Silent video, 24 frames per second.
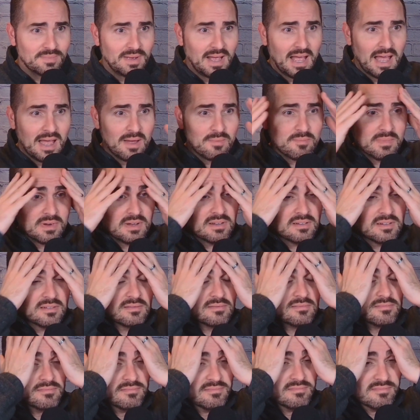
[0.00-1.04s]
I'm
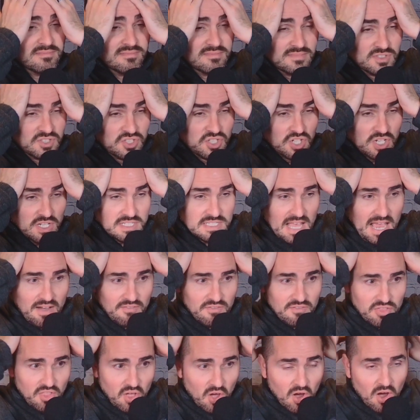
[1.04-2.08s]
just having
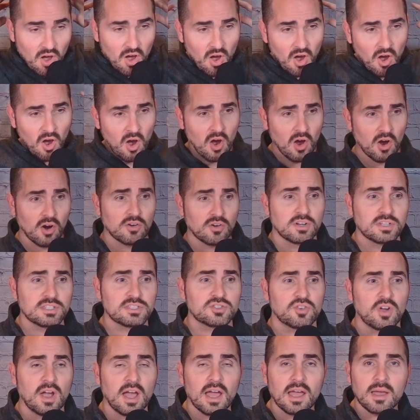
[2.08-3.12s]
the hardest
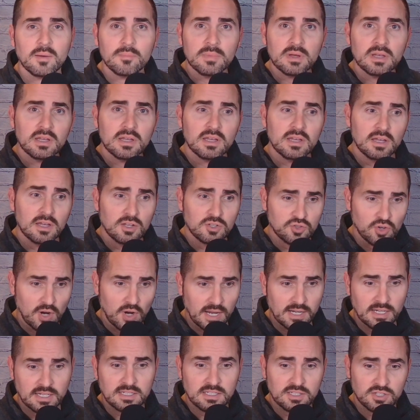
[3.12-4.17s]
time trying
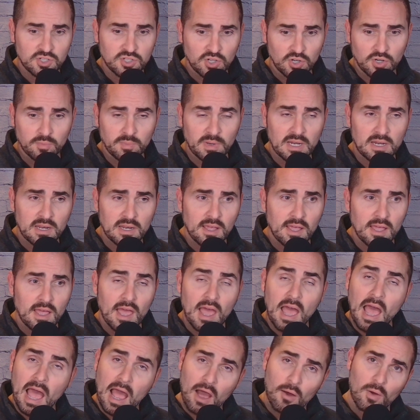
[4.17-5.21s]
to determine
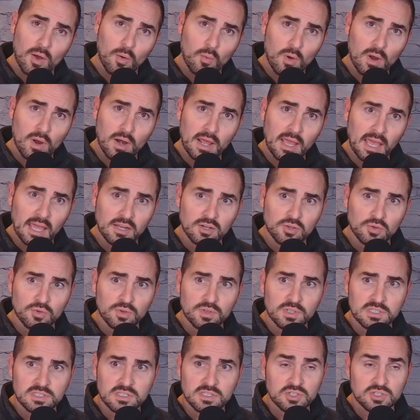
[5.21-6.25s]
how I want to handle
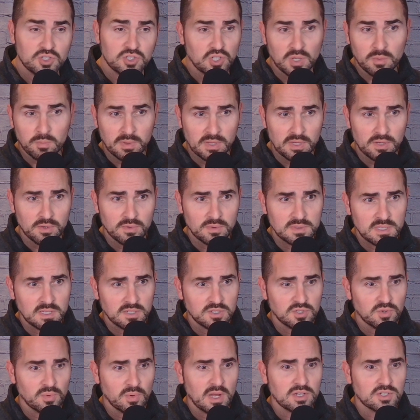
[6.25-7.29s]
this GPU
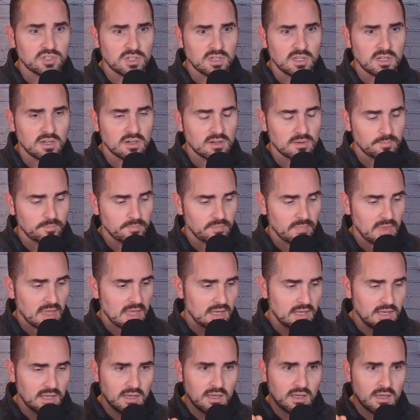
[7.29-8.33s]
situation here.
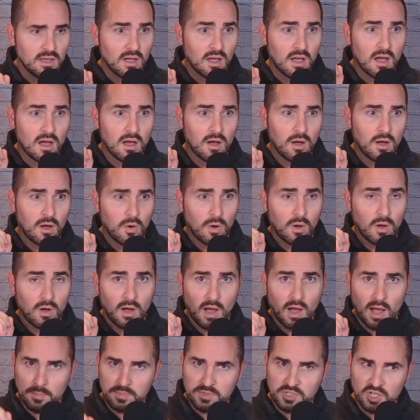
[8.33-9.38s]

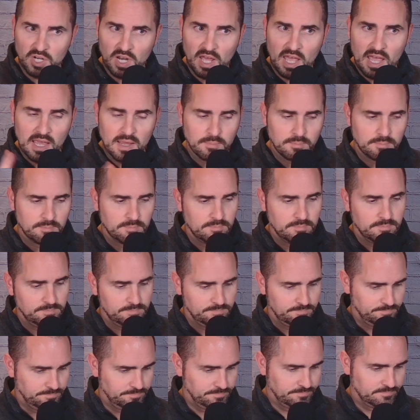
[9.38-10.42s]
Option A,
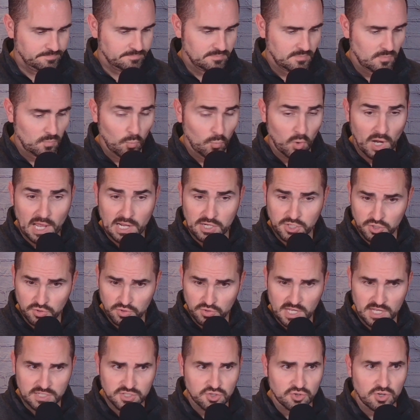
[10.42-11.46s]
what I showed
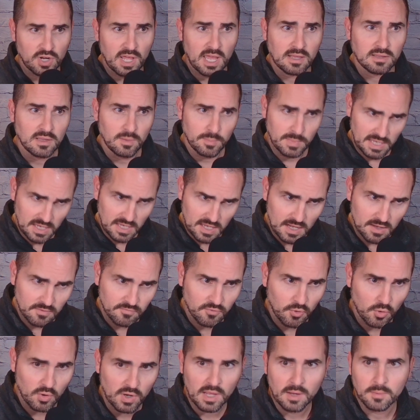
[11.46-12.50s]
yesterday. Let me get it
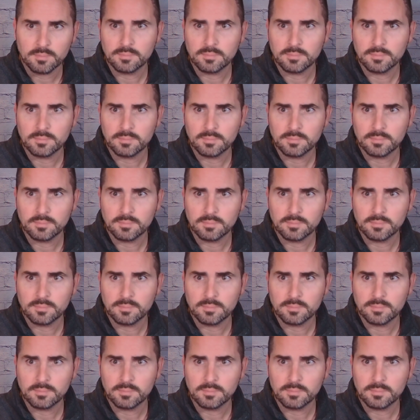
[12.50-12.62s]
for you.